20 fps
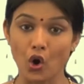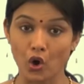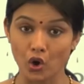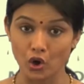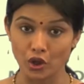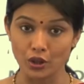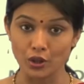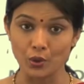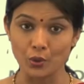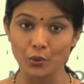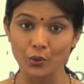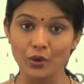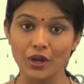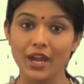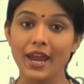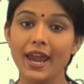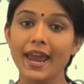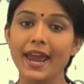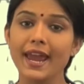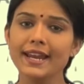although
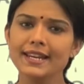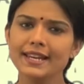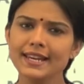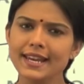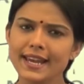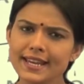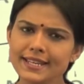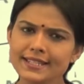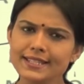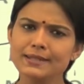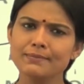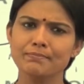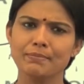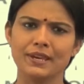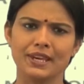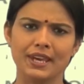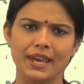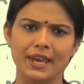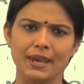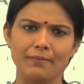it later
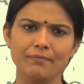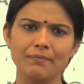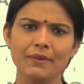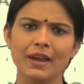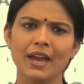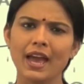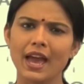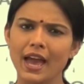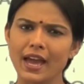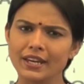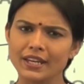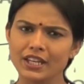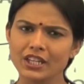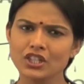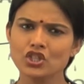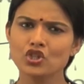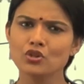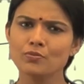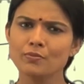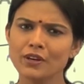became an
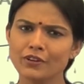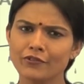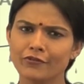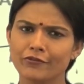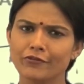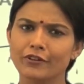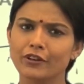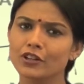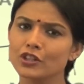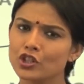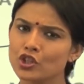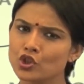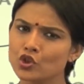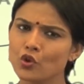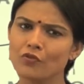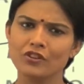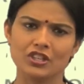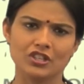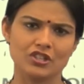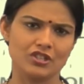instrument for
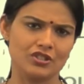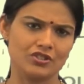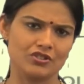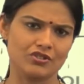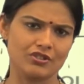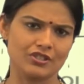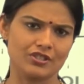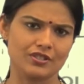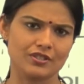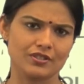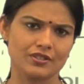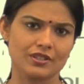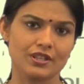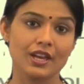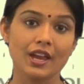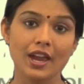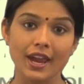Soviet interests.